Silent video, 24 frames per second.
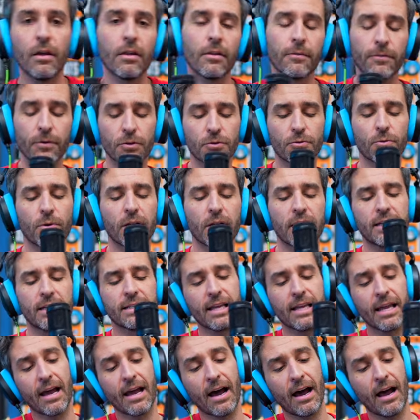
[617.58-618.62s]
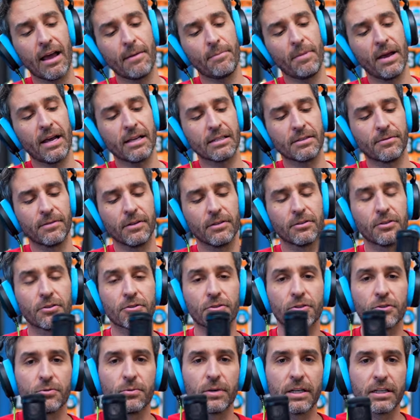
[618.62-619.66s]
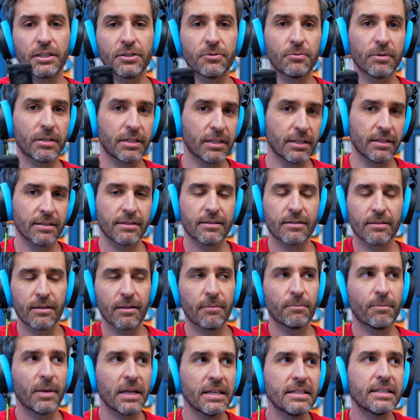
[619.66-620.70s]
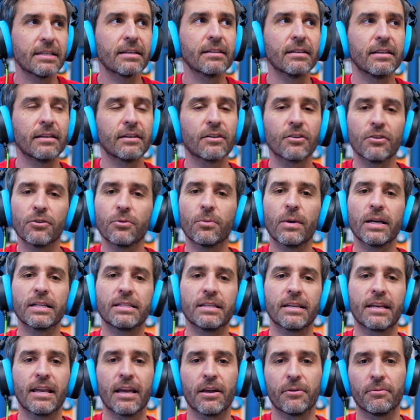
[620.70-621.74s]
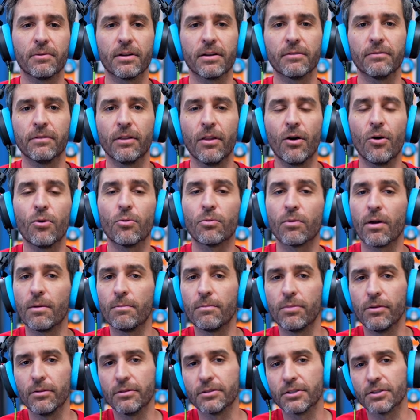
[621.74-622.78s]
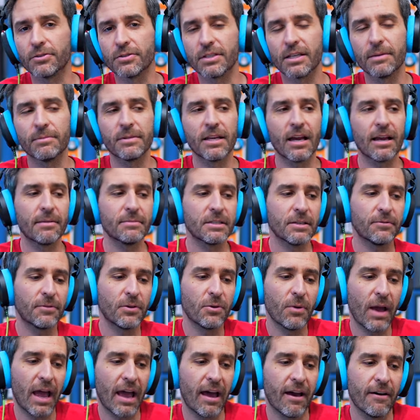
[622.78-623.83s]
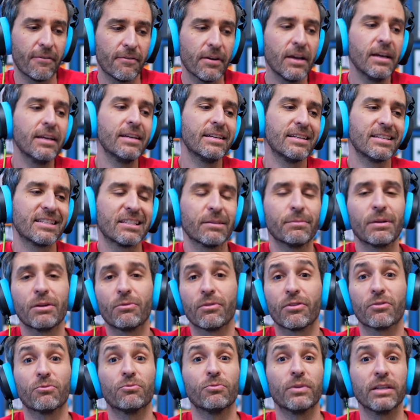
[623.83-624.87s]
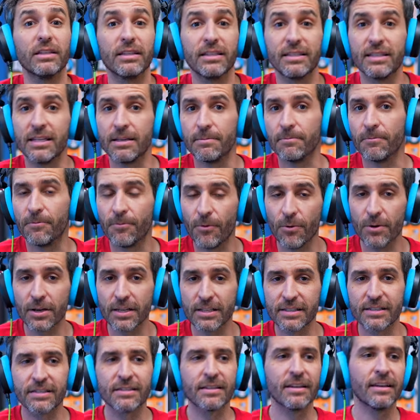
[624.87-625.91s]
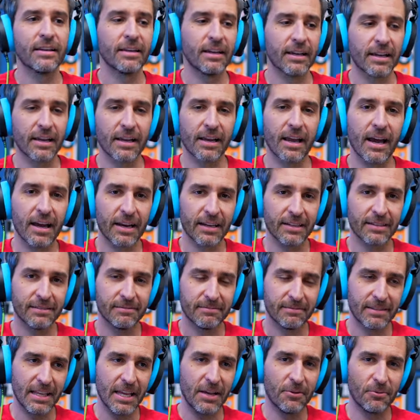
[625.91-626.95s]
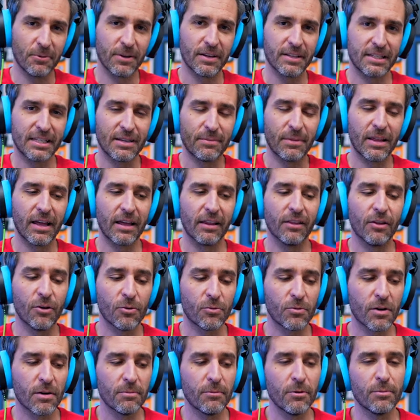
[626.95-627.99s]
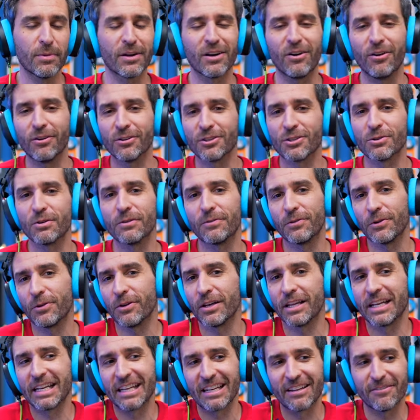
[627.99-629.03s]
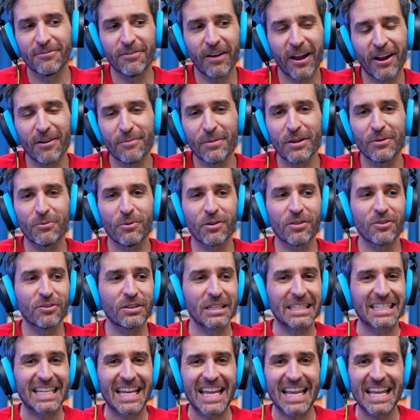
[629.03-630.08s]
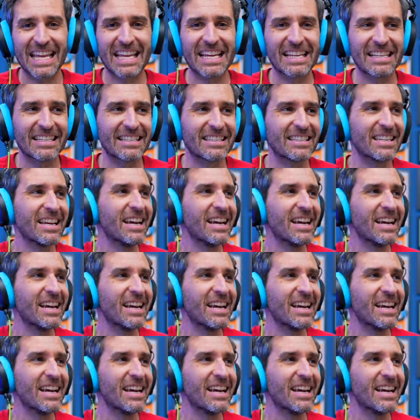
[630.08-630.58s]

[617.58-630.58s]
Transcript: The first one is a high pass filter switch, which is basically a good way to get rid of low rumbles. So sometimes if you have somebody with a really deep voice, it can kind of get rid of some of that low rumble. But also if you're in an environment where there just is,